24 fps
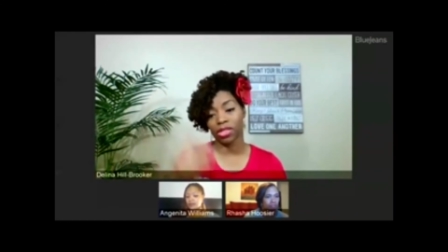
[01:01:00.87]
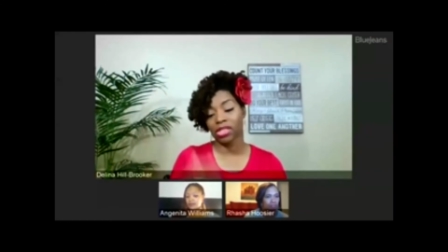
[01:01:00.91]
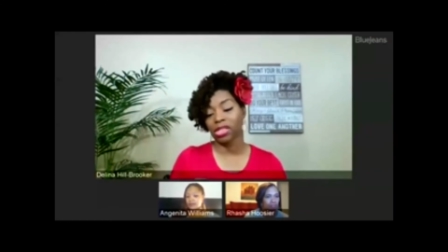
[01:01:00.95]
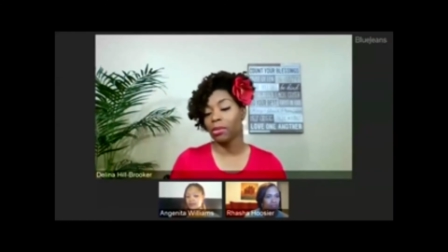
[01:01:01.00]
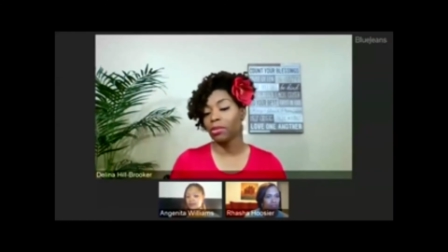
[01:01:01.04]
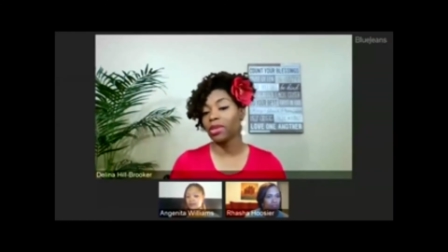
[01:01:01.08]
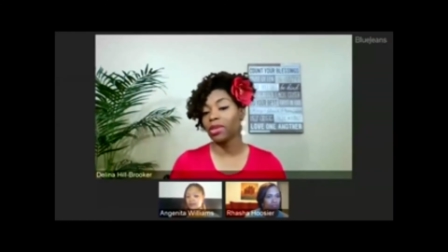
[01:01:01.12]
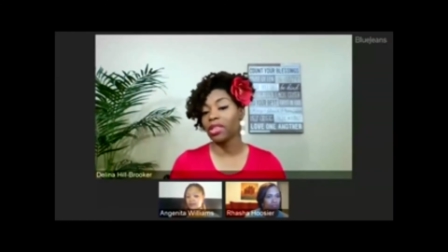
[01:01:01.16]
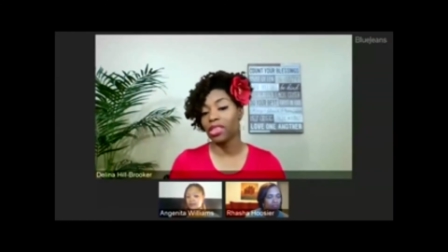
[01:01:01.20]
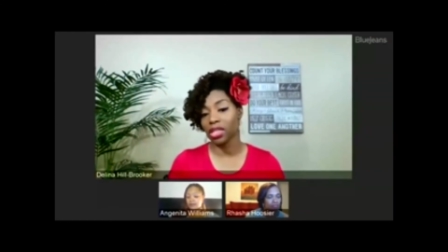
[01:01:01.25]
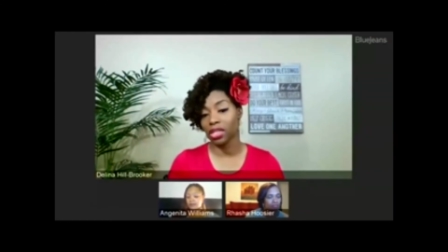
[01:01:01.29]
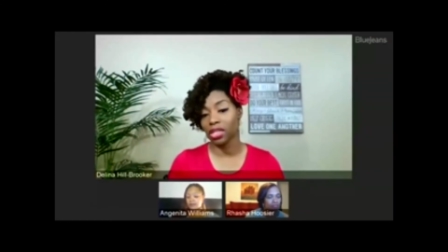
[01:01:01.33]
of the
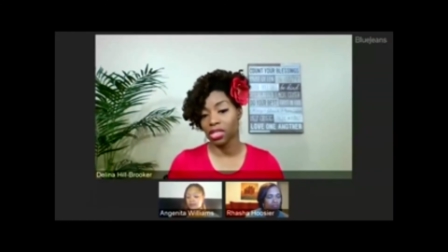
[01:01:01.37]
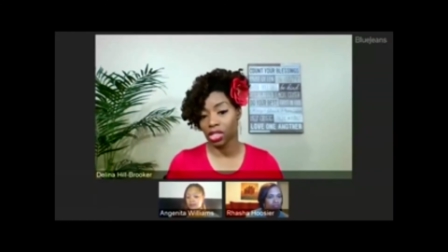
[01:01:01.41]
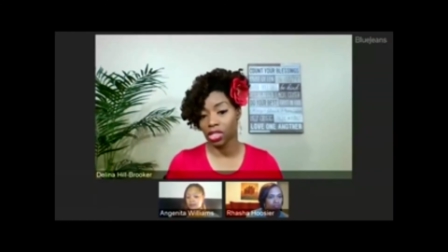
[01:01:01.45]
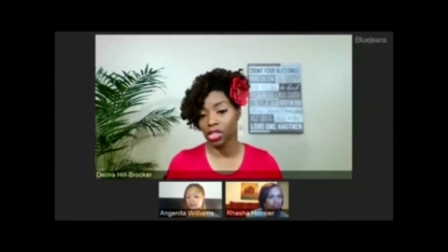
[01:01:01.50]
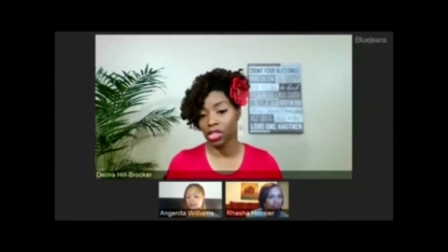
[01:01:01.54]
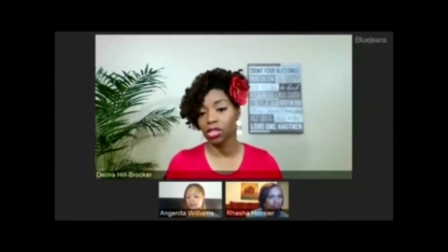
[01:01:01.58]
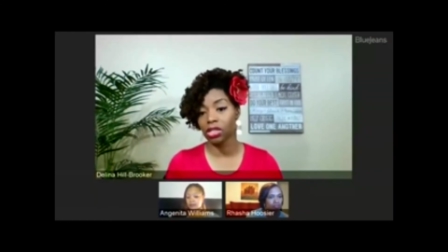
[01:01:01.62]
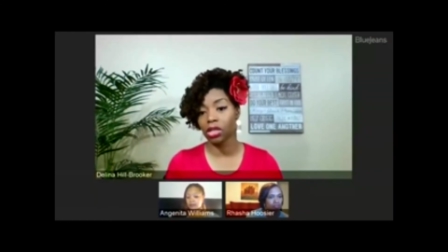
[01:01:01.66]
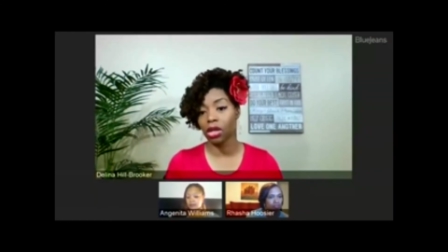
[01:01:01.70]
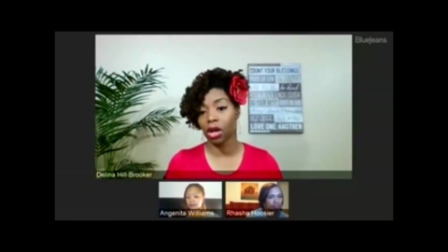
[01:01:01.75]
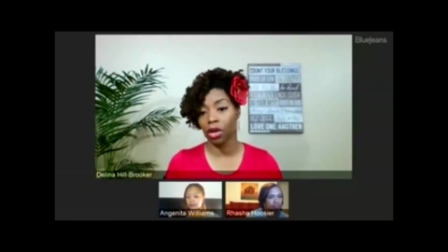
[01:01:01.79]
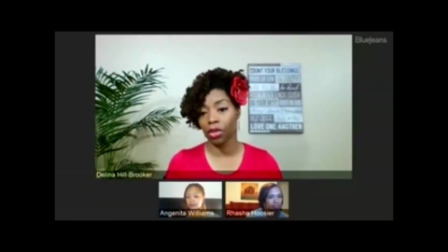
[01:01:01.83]
things that she's
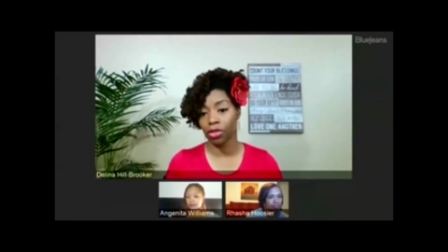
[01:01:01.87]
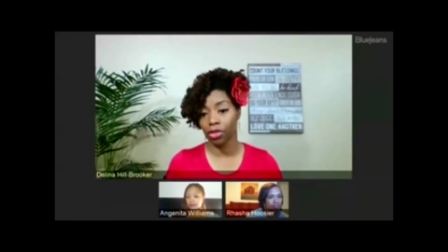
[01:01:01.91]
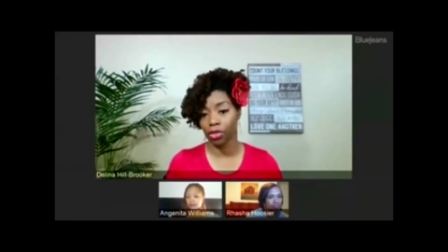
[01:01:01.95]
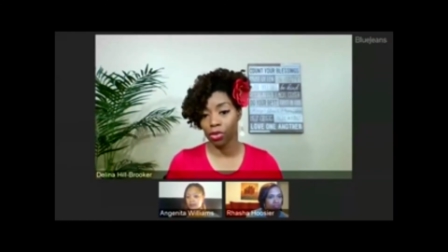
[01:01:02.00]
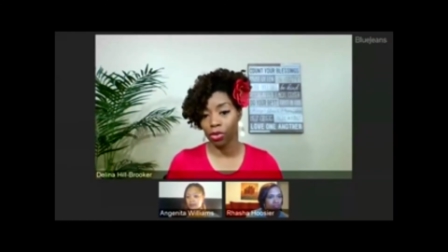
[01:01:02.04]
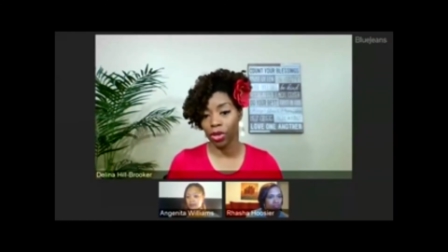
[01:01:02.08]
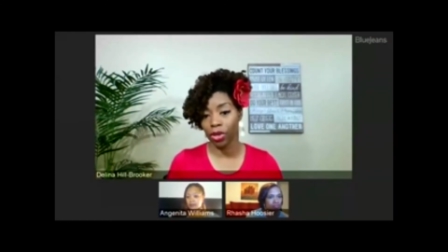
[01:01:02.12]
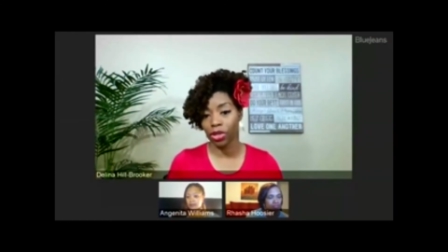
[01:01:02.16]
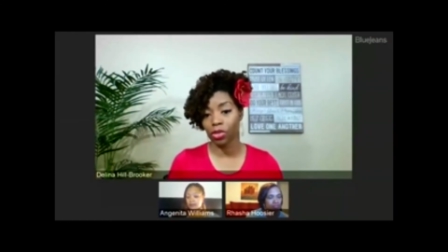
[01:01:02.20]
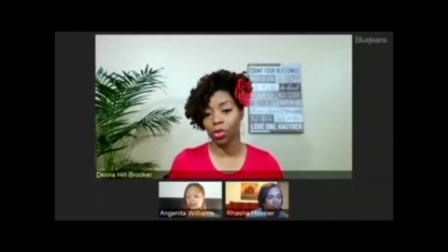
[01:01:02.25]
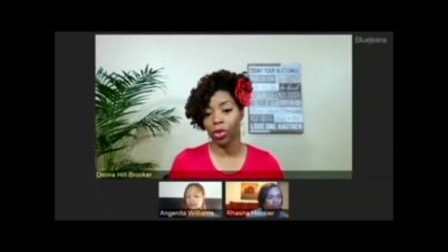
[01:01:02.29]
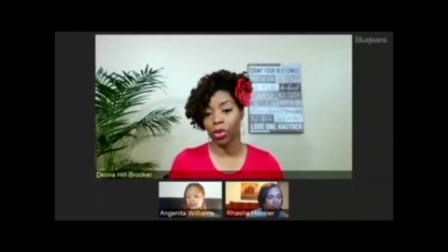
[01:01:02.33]
gone through
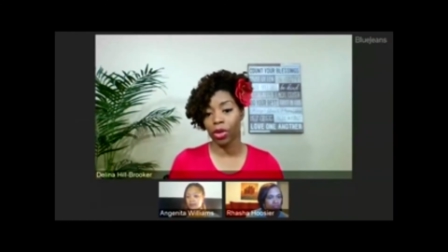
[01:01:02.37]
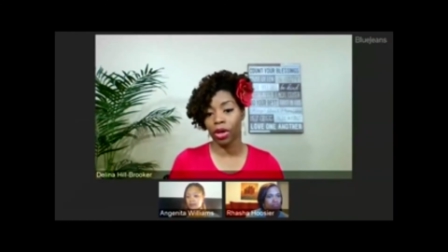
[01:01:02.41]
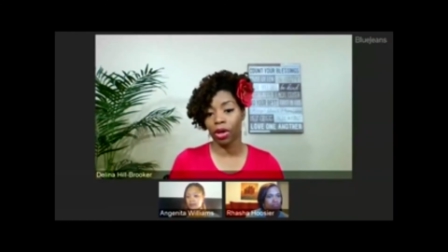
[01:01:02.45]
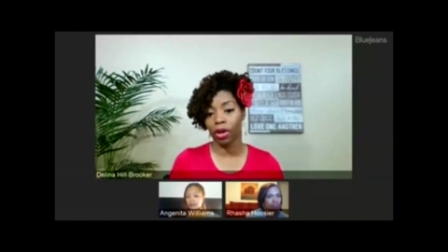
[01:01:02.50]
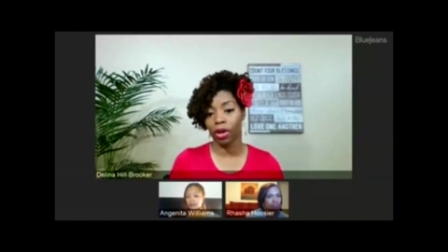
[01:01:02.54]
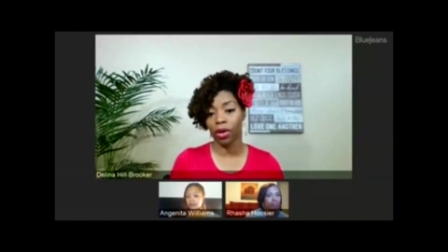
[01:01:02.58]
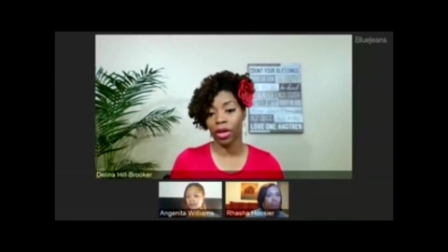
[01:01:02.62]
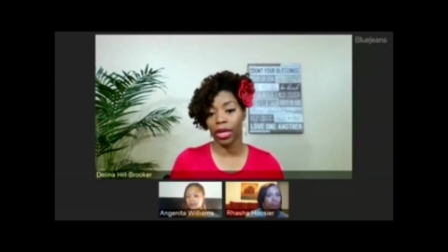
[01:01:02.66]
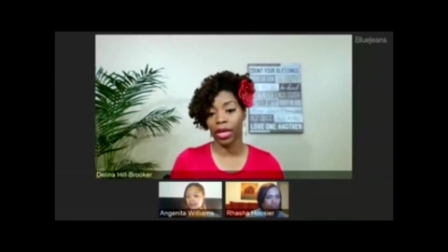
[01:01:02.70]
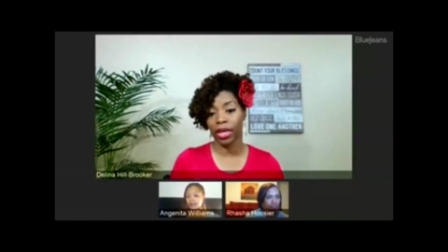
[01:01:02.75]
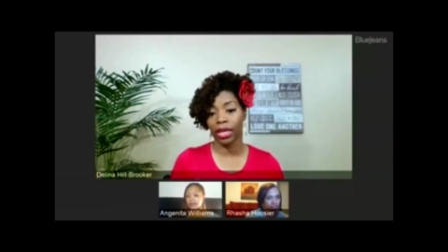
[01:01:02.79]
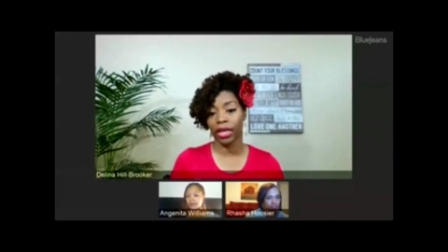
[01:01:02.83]
as well,
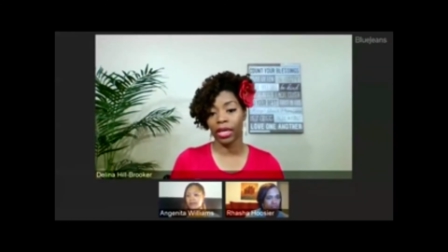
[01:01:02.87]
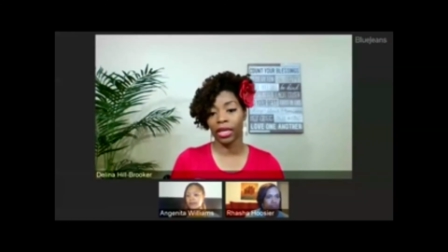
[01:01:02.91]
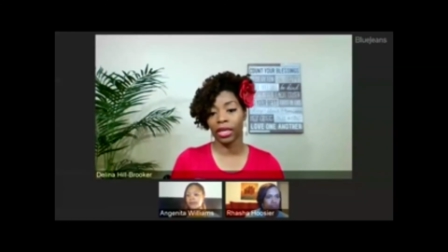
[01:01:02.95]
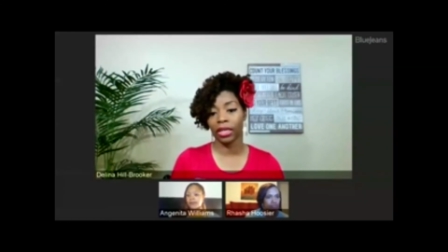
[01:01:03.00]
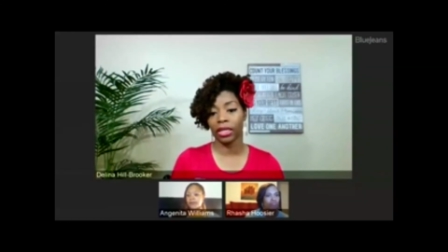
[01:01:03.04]
and